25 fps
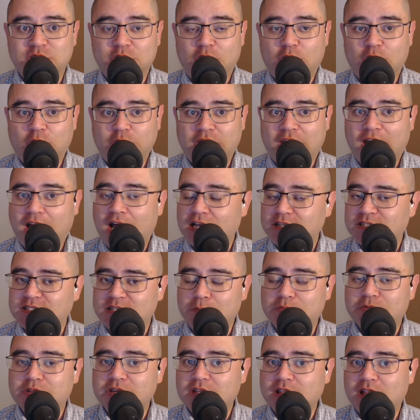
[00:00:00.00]
So yeah,
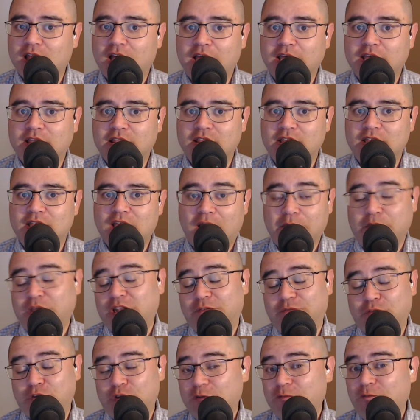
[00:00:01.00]
something like the I
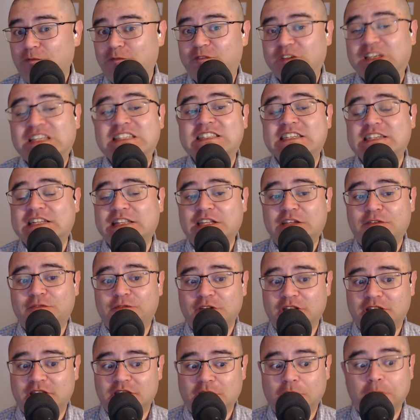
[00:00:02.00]
mean, if you can physically
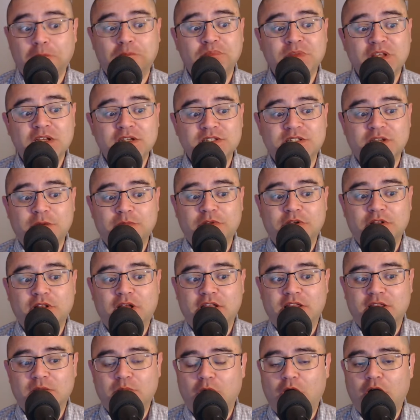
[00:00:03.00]
fit them, something like yes.